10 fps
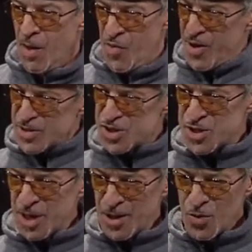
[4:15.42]
There's
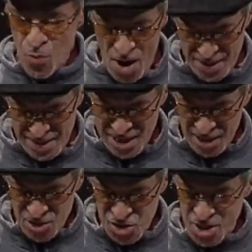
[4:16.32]
still one
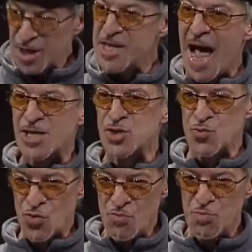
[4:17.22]
intelligent
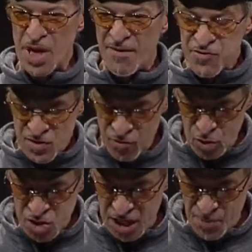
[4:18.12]
classroom left for
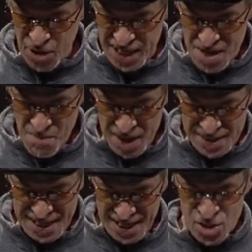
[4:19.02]
celebrating
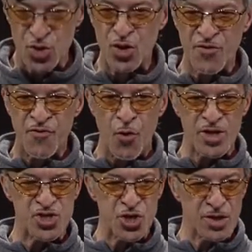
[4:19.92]
Monday's good
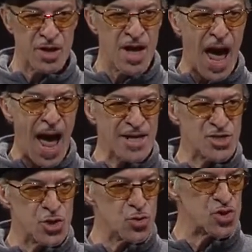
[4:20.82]
fortune
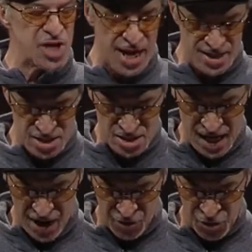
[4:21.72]
and Tuesday's
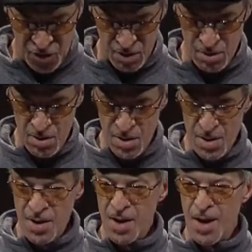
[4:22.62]
death.
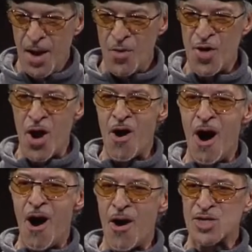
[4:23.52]
There
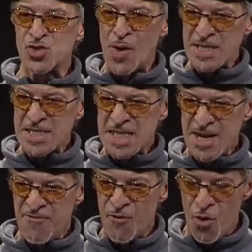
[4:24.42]
are
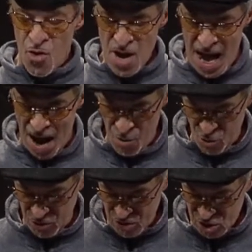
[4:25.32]
24
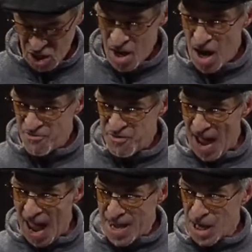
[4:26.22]
hours of
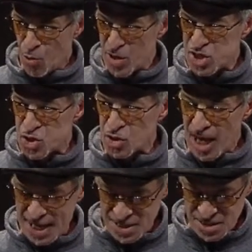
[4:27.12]

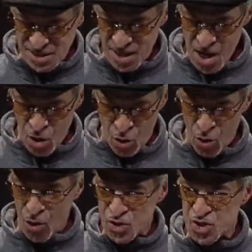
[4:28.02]
anguish-laden
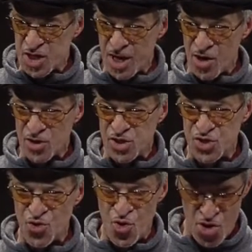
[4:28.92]
corsair
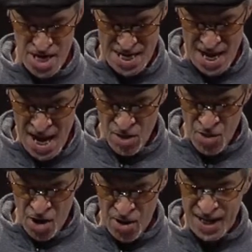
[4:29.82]
joy.
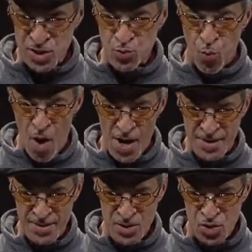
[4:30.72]
There is
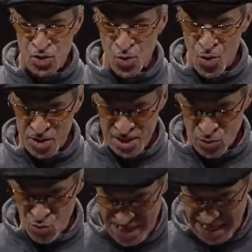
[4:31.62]
one
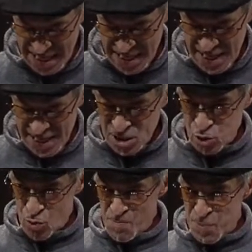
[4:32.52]
sordid week
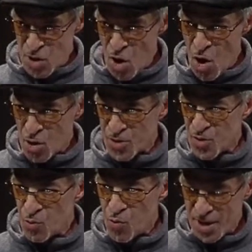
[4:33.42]
to applaud
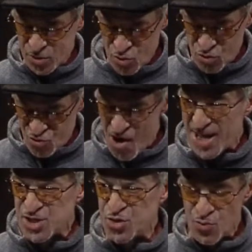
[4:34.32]
the one who
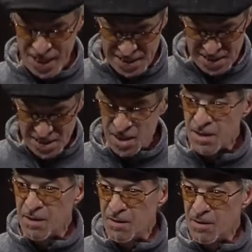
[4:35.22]
graduated
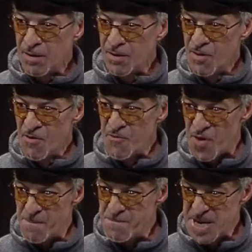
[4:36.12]

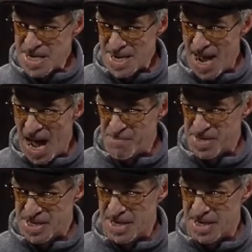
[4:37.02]
from being happy.